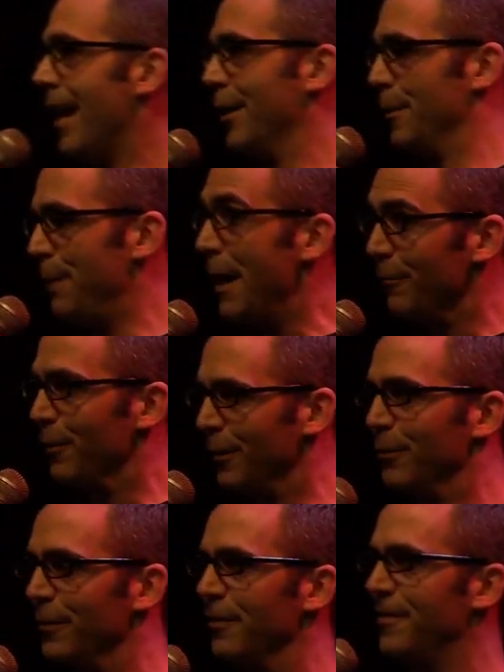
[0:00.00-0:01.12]
I could paint really,
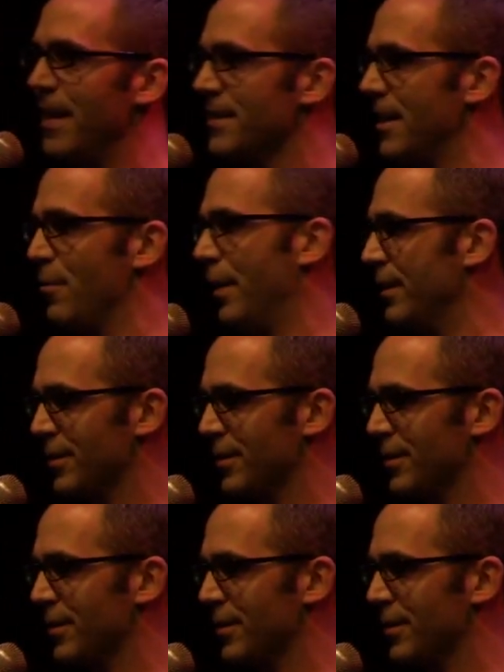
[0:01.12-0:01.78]
really fast that way.